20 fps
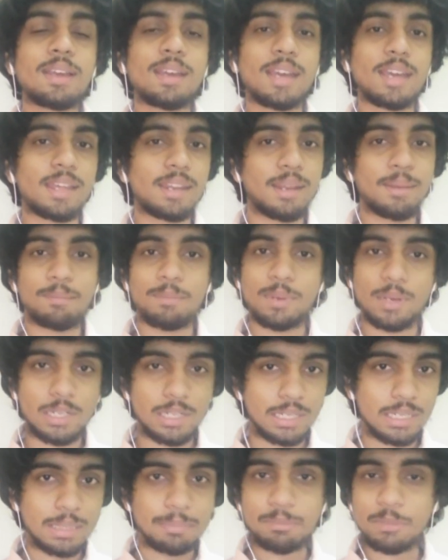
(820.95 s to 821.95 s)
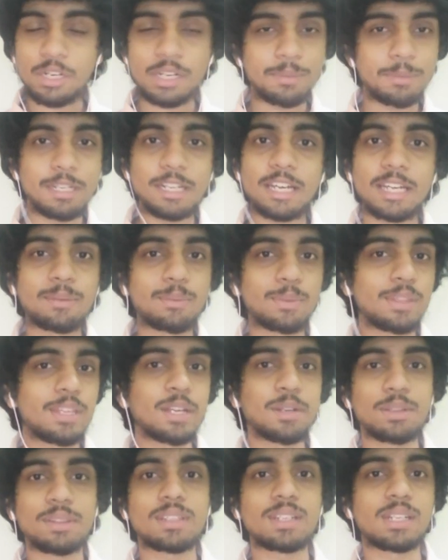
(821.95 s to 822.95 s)
and I'm uh, going to be done with that
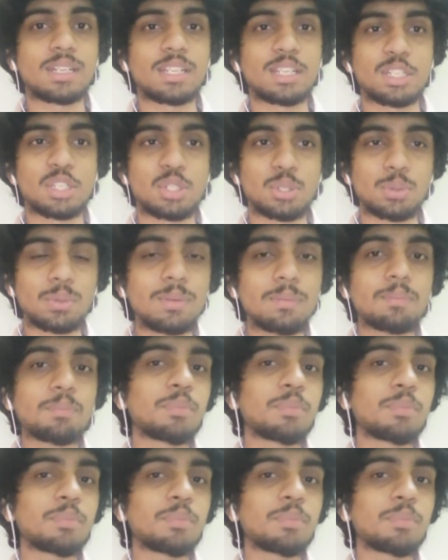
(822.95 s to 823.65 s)
on 30th June.